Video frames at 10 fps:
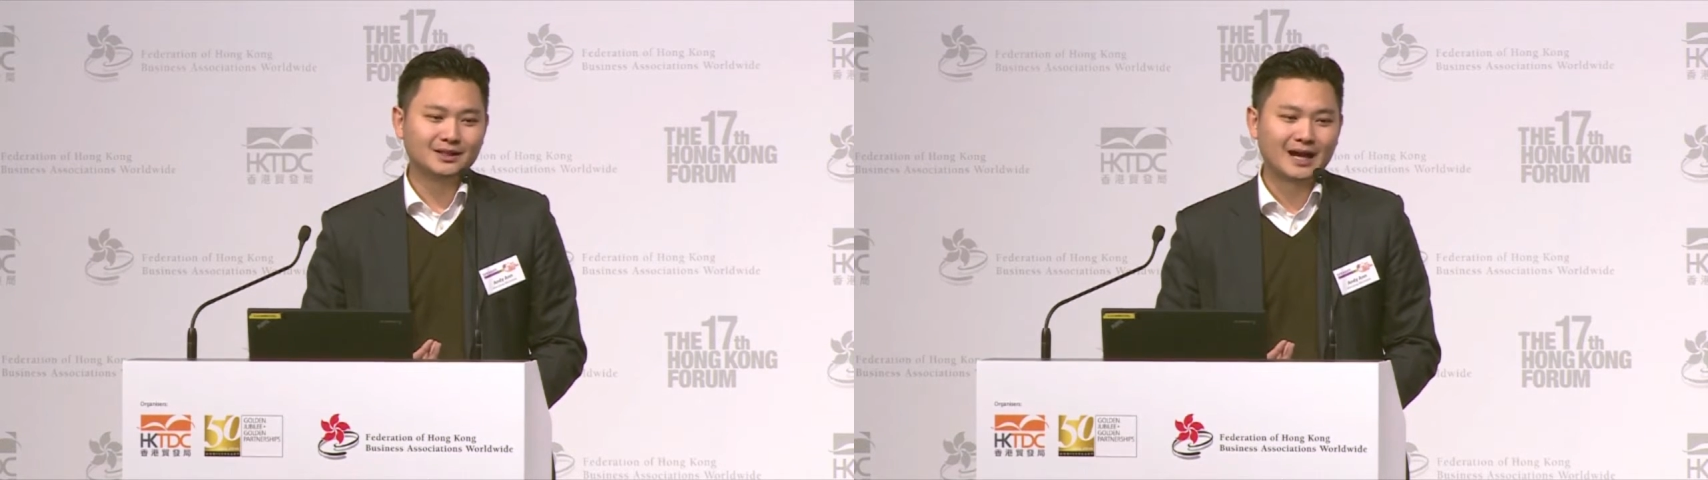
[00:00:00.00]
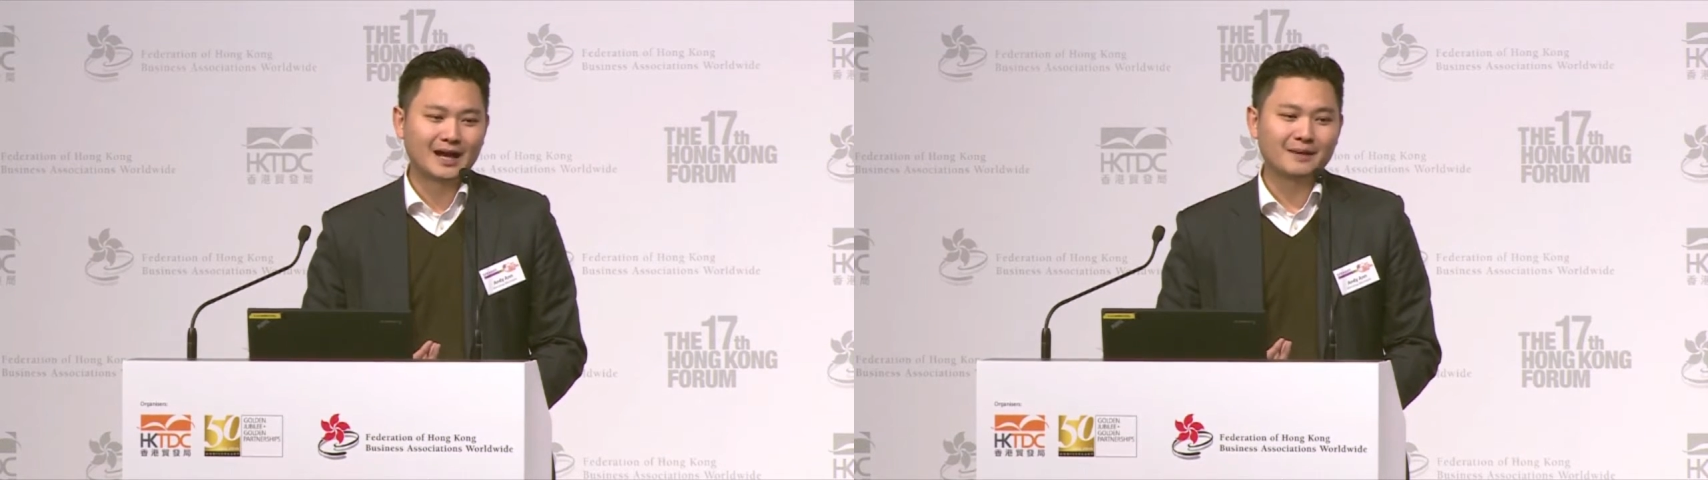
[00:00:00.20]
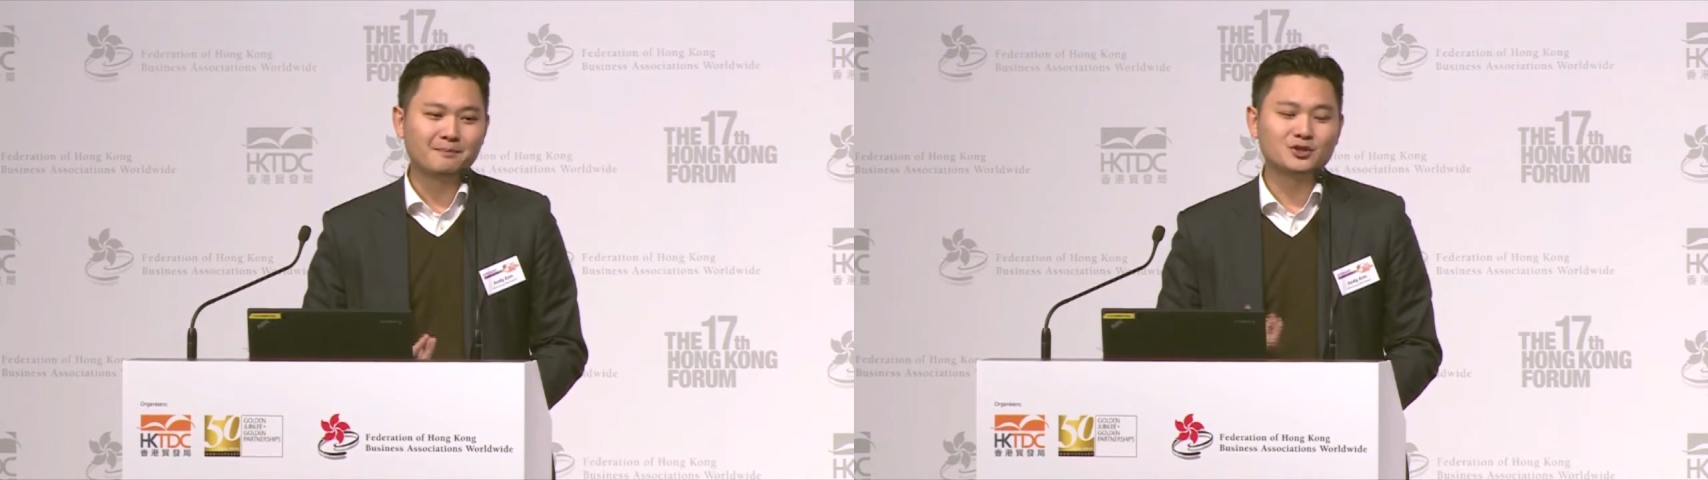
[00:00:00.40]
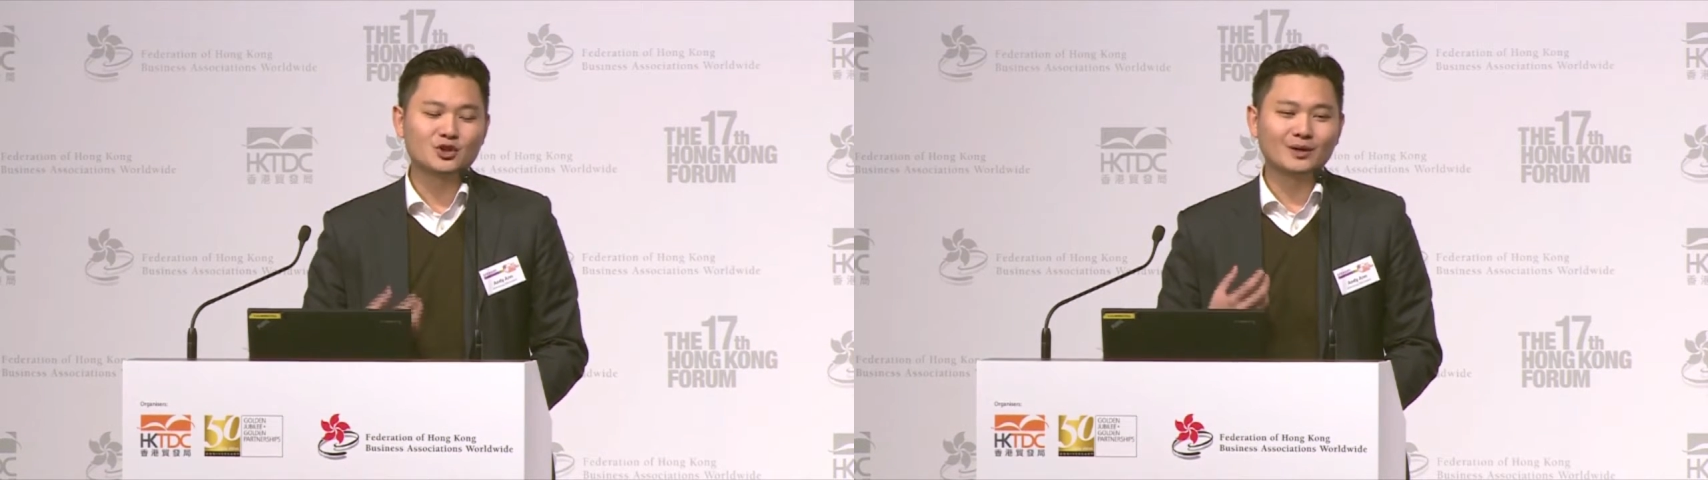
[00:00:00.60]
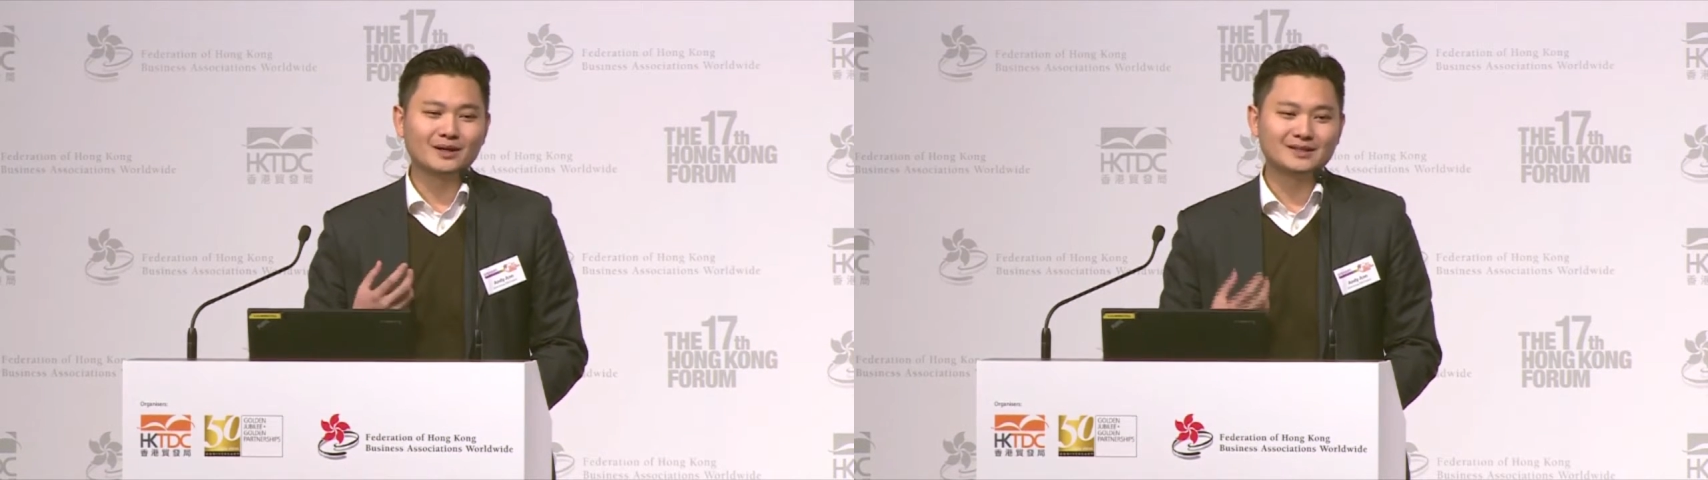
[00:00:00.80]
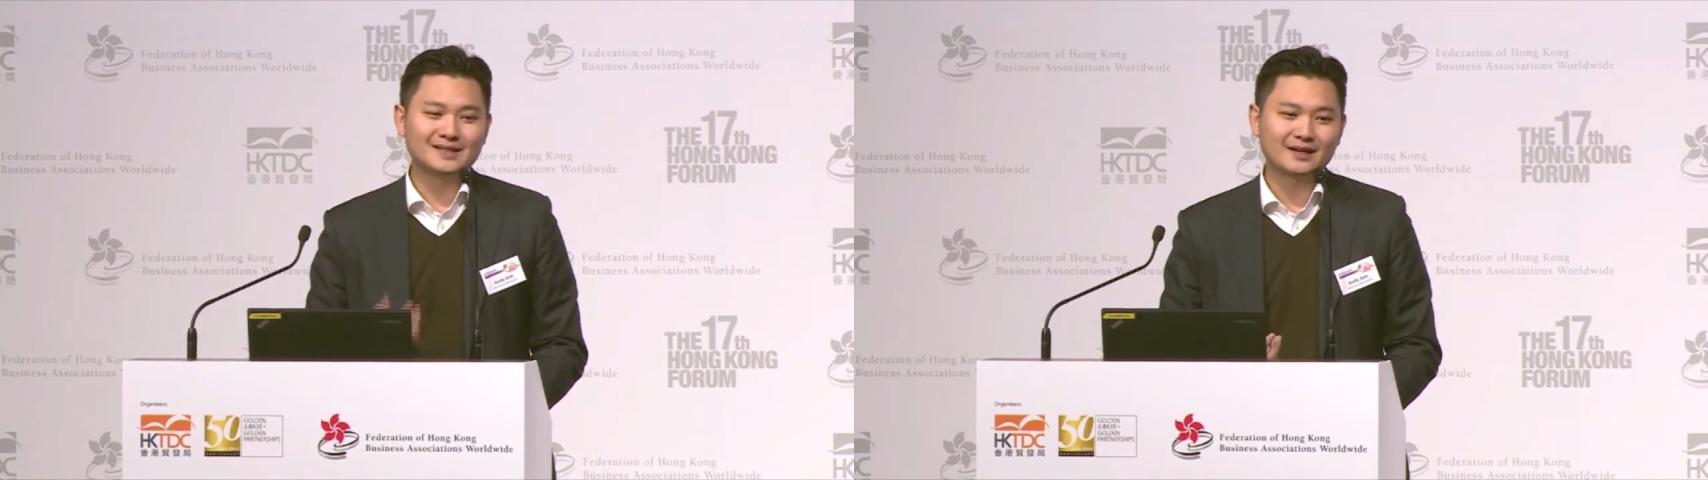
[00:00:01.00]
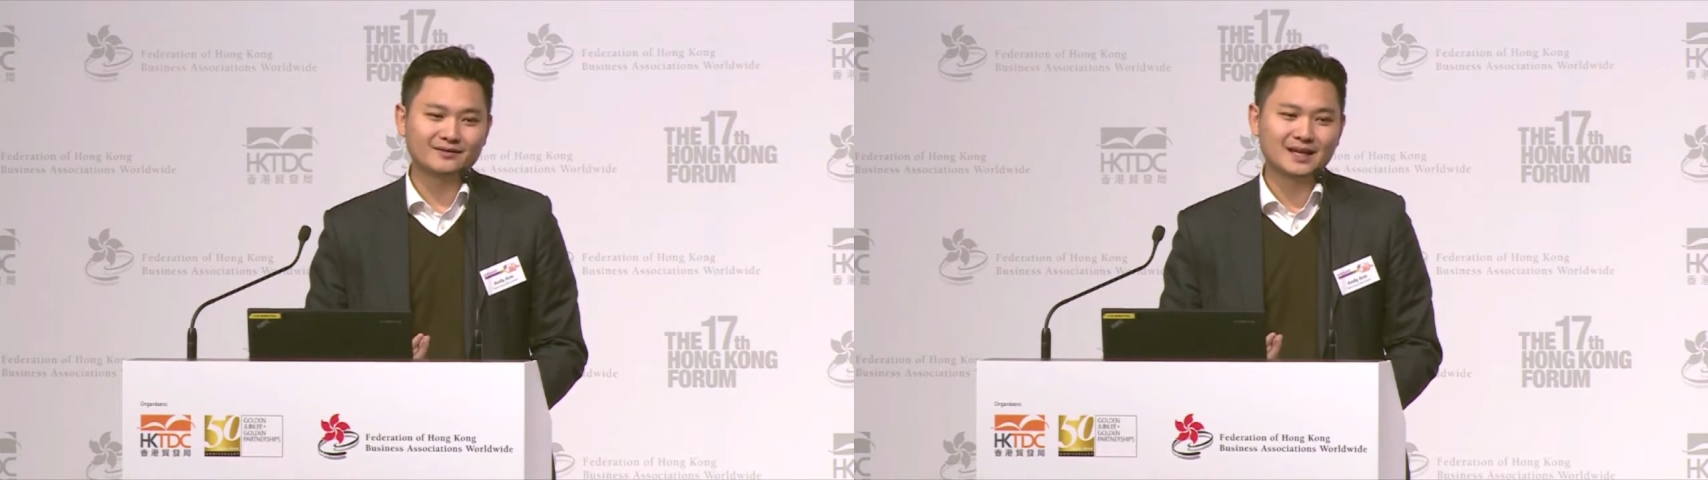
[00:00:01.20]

I am showing a set of